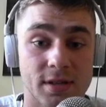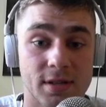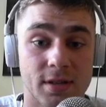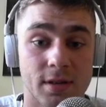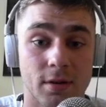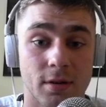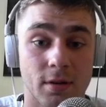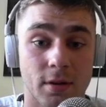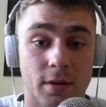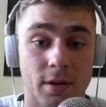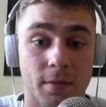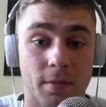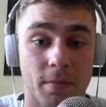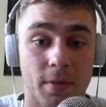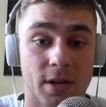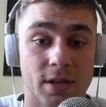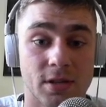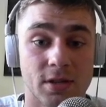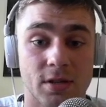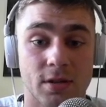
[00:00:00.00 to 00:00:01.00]
still the
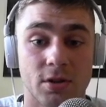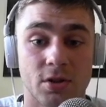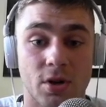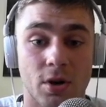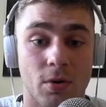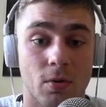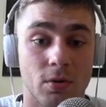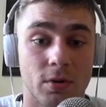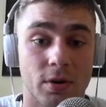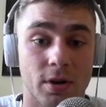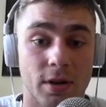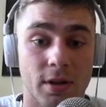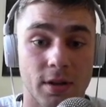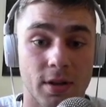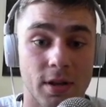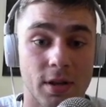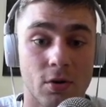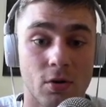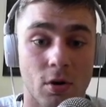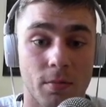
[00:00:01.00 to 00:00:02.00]
biggest shareholder in
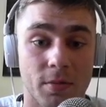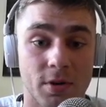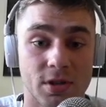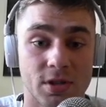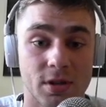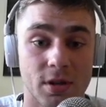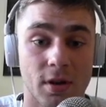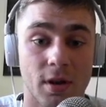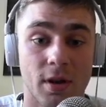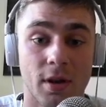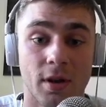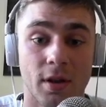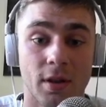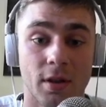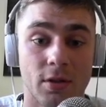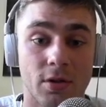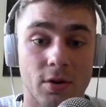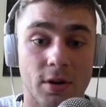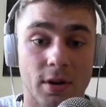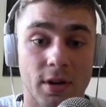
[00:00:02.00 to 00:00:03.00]
the e-commerce.
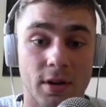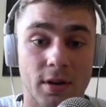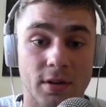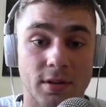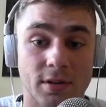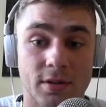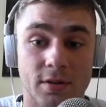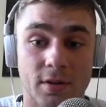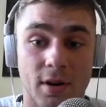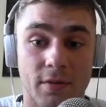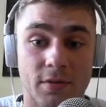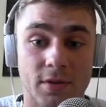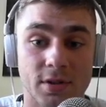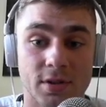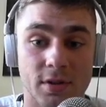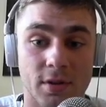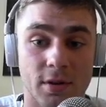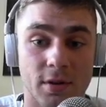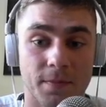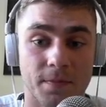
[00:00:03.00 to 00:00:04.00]
It covers
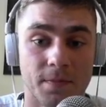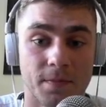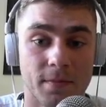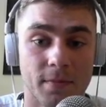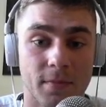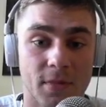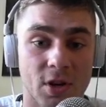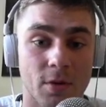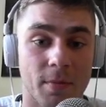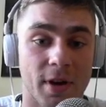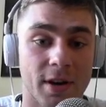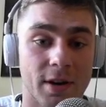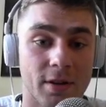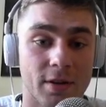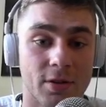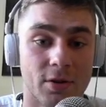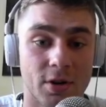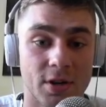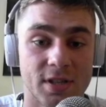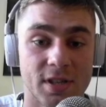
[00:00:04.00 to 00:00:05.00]
commanding
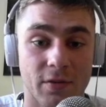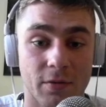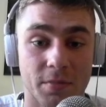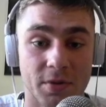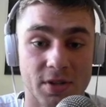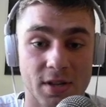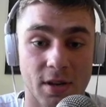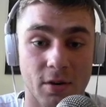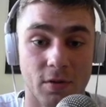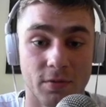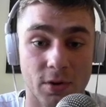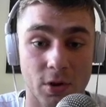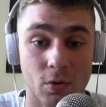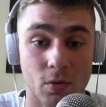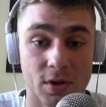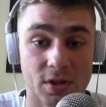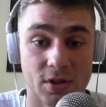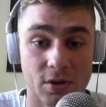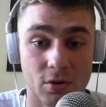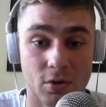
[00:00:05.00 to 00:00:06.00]
37% of the
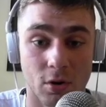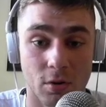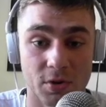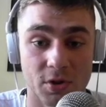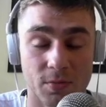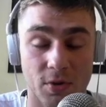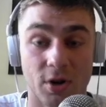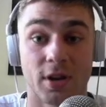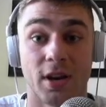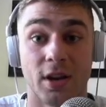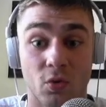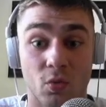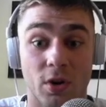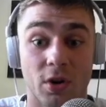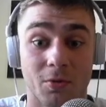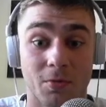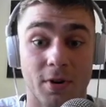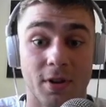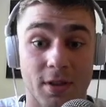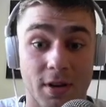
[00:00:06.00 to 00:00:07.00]
US e-commerce market in
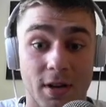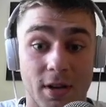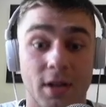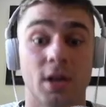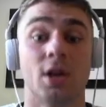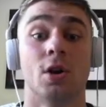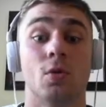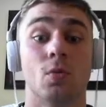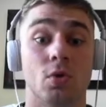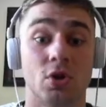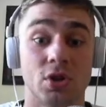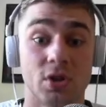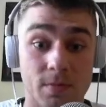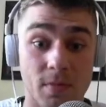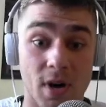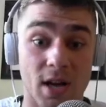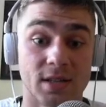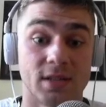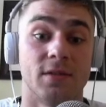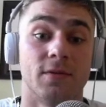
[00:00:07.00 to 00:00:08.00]
2023, which is
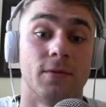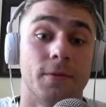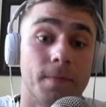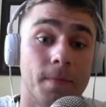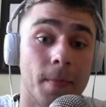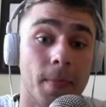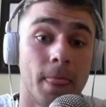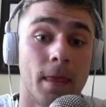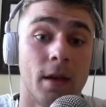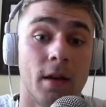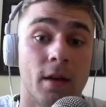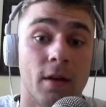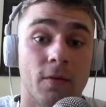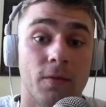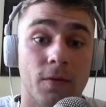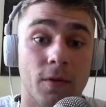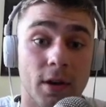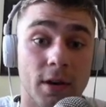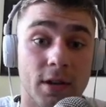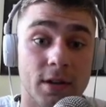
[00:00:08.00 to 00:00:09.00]
massive.
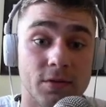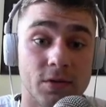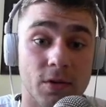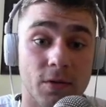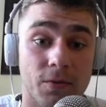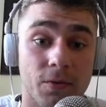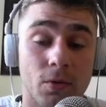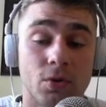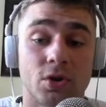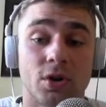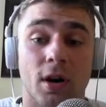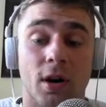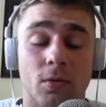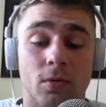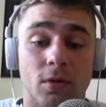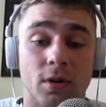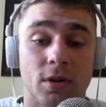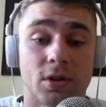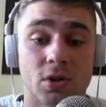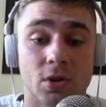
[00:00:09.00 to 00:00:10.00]
It gives you a future
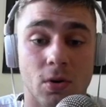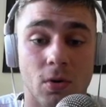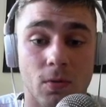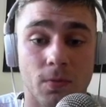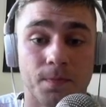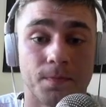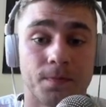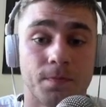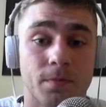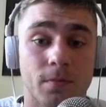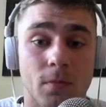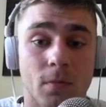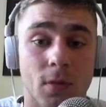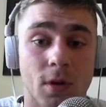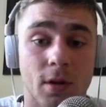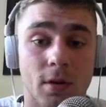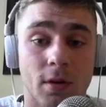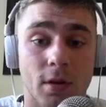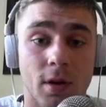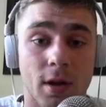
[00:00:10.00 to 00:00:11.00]
outlook. So,
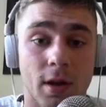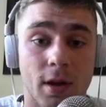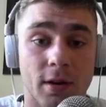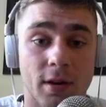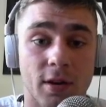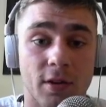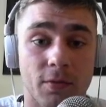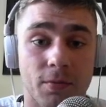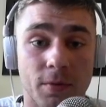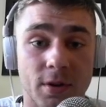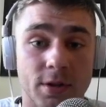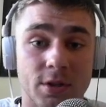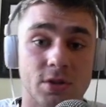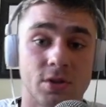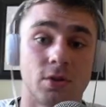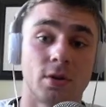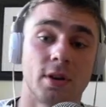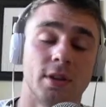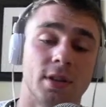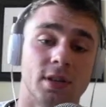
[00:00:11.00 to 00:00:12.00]
and if we just
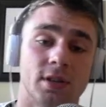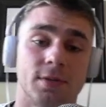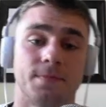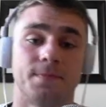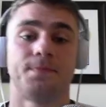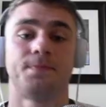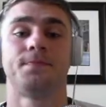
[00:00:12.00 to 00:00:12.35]
look at this,